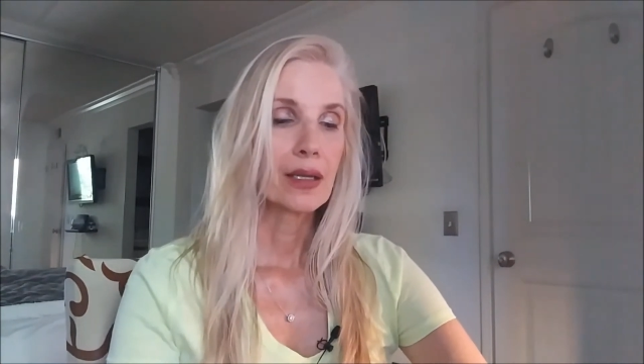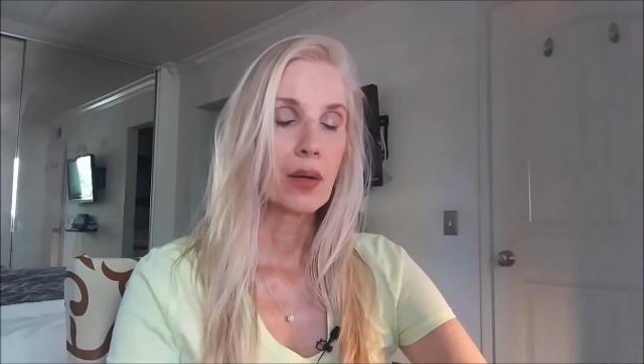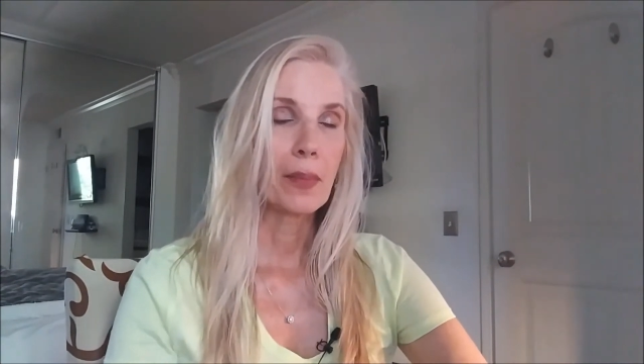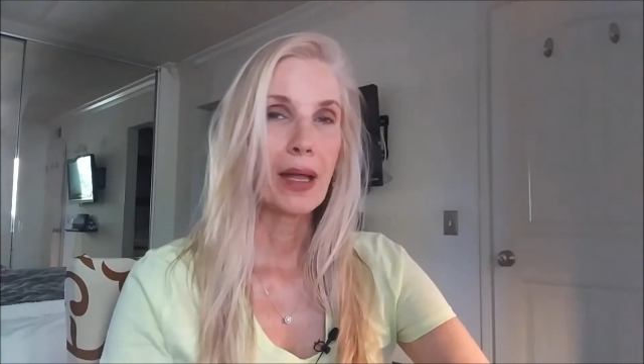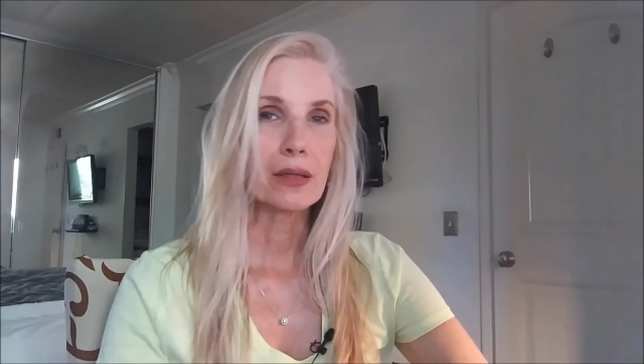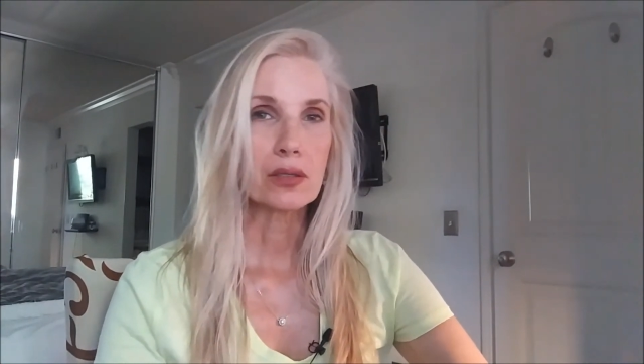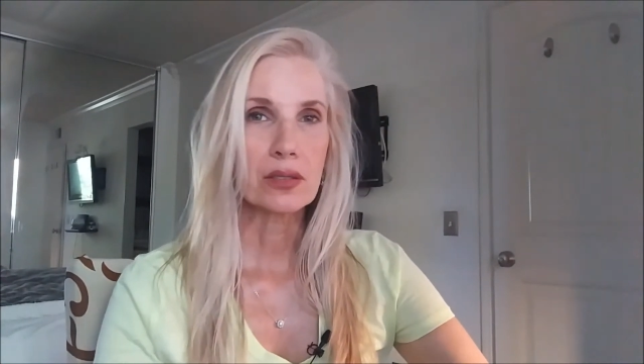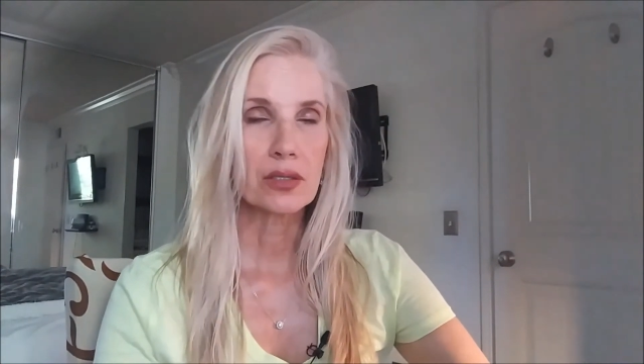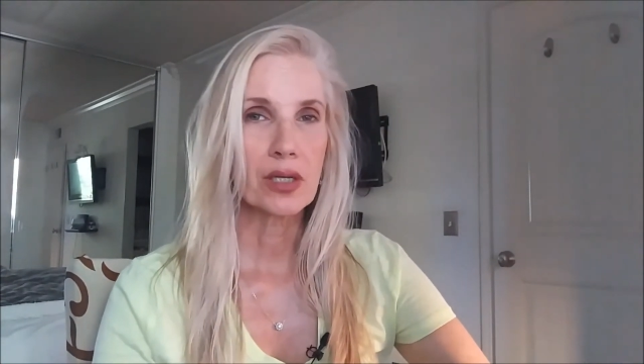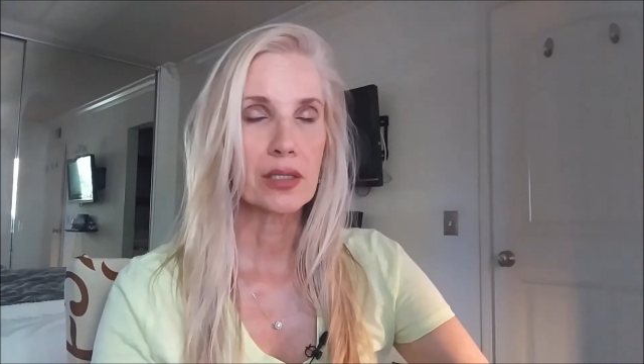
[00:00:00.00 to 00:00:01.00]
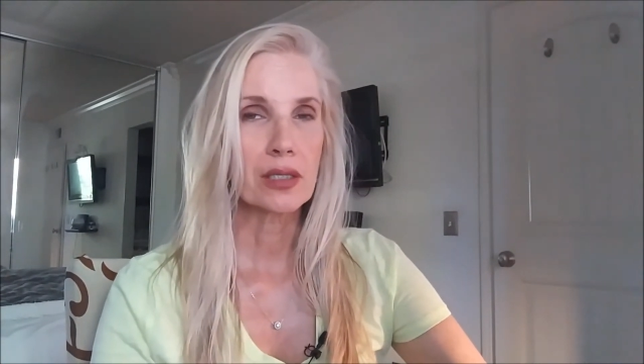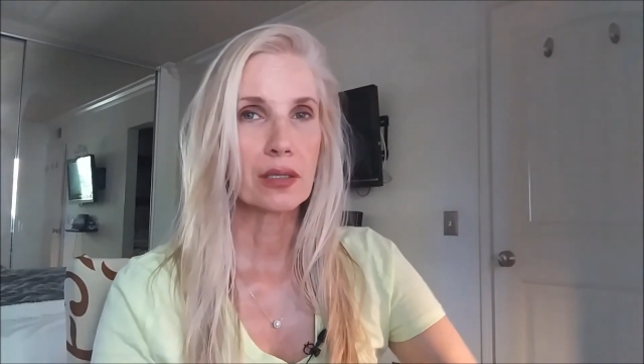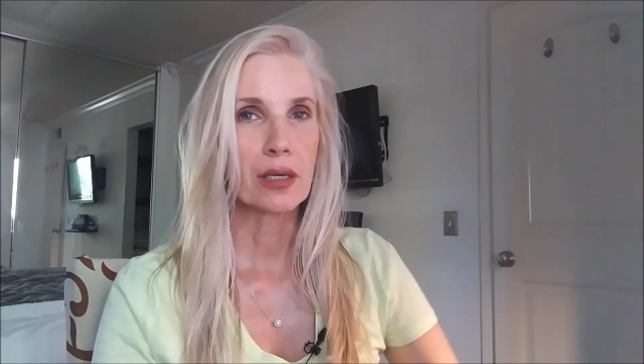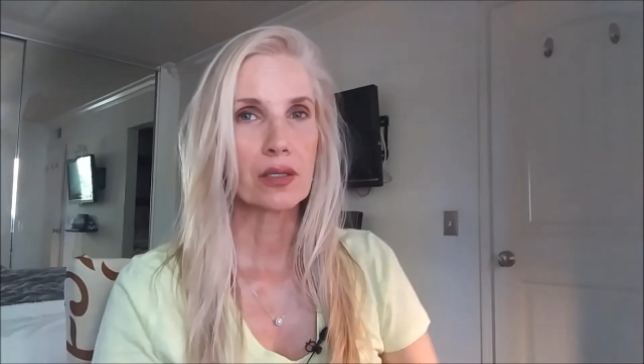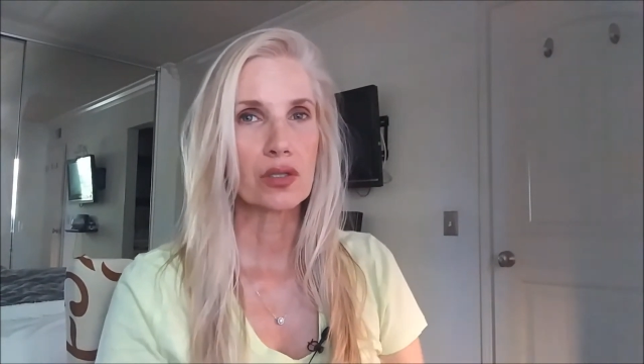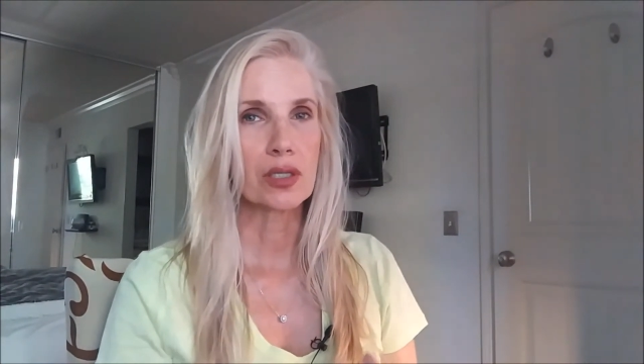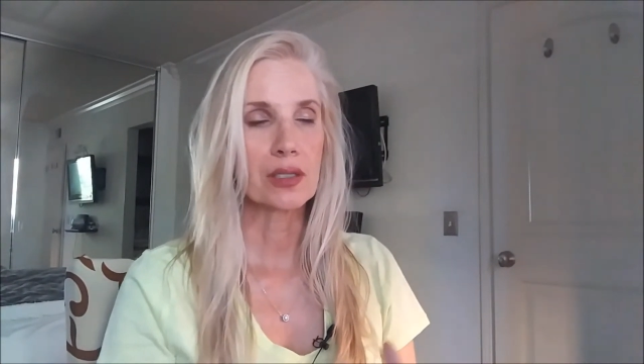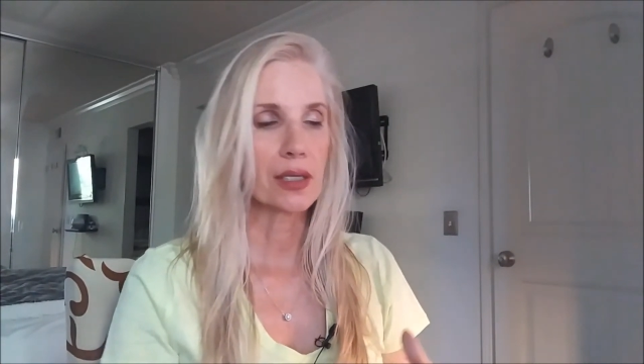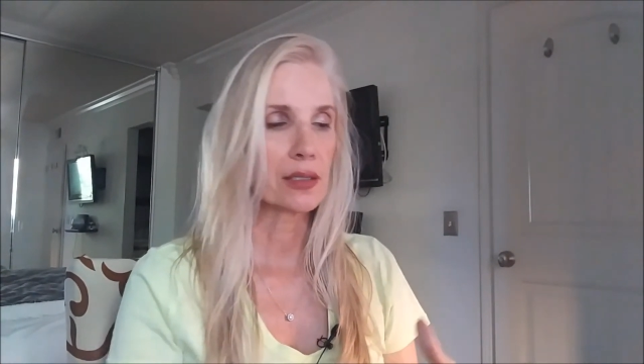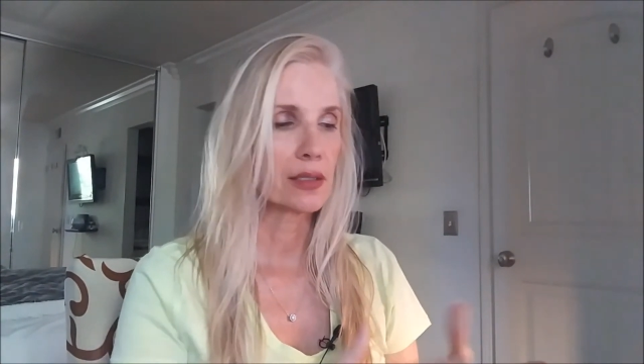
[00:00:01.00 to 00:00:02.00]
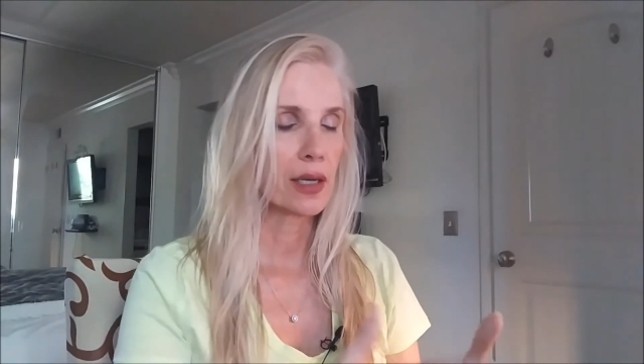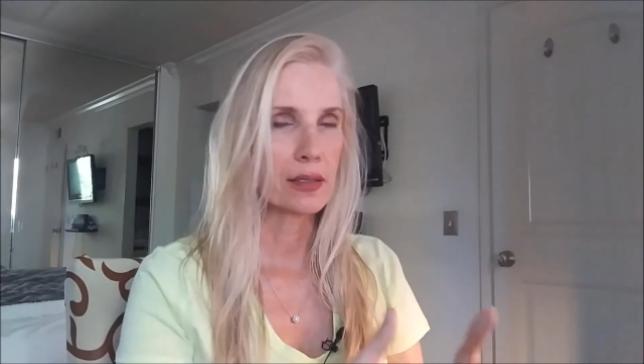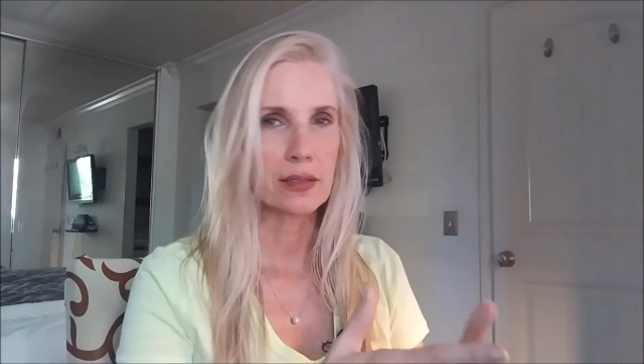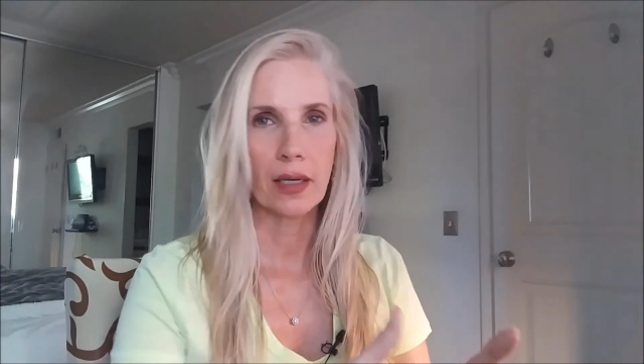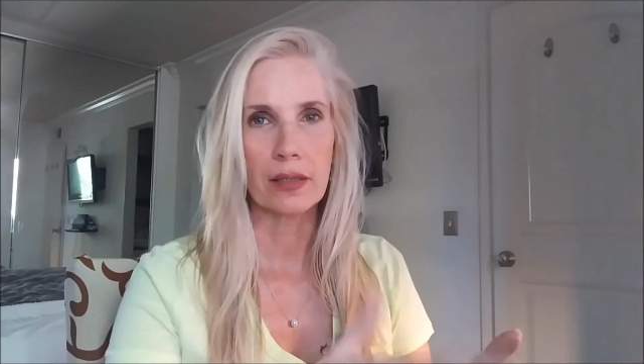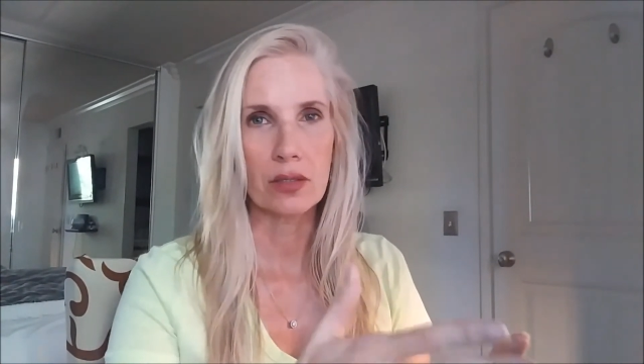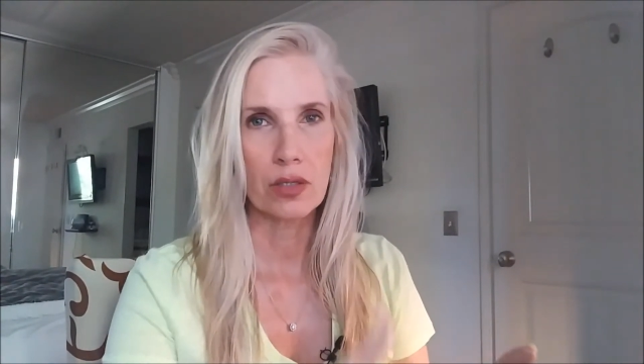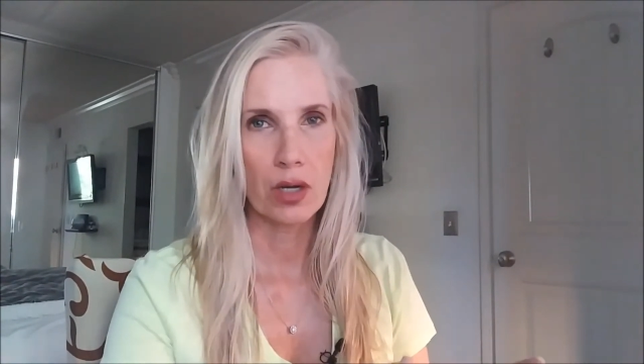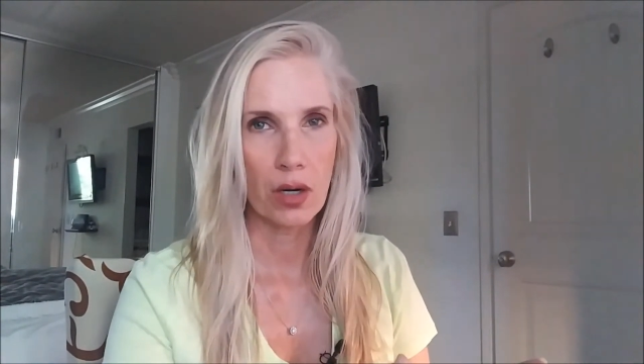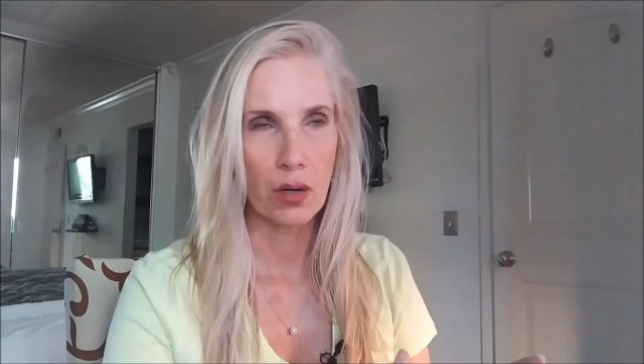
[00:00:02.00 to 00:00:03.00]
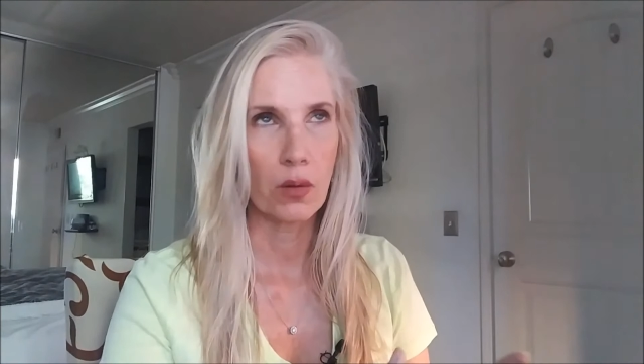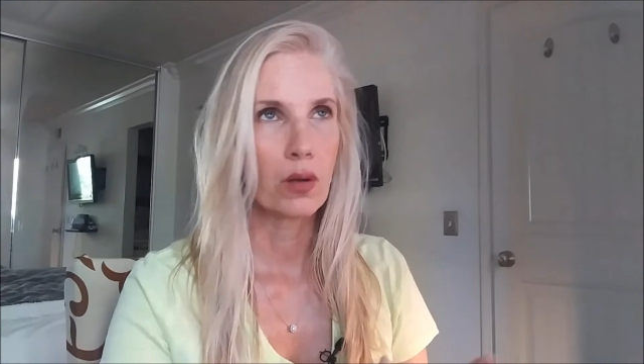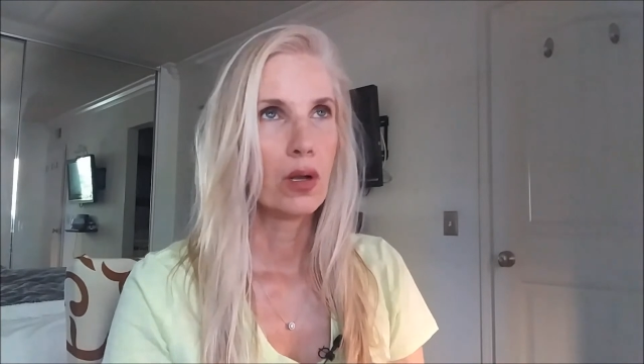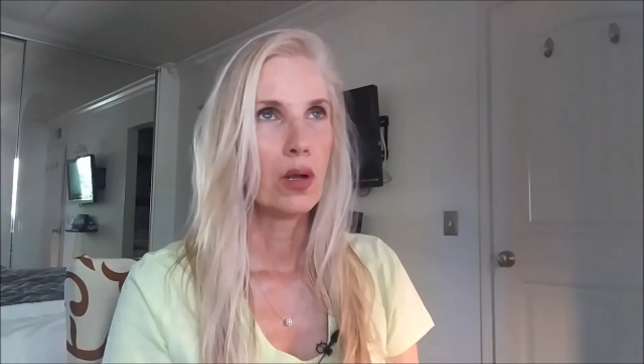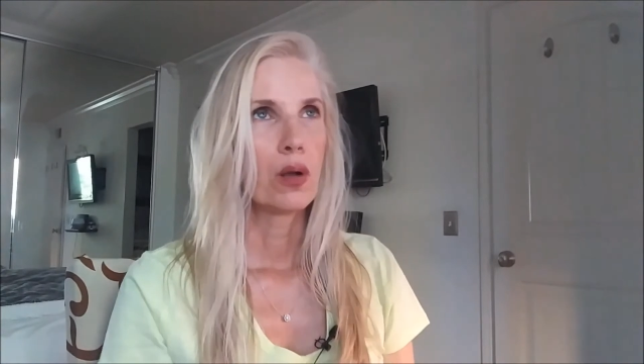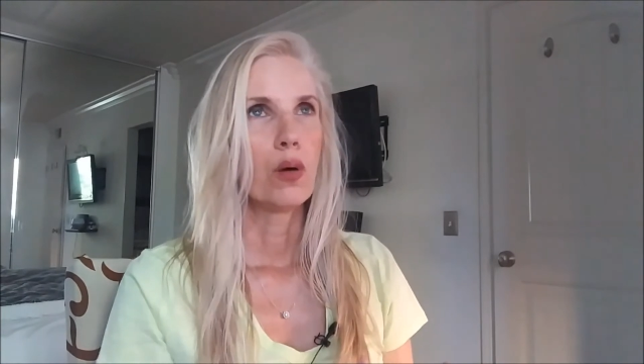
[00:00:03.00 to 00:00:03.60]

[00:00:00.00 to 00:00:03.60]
Now, I'm not suggesting that she says yes, yes, no,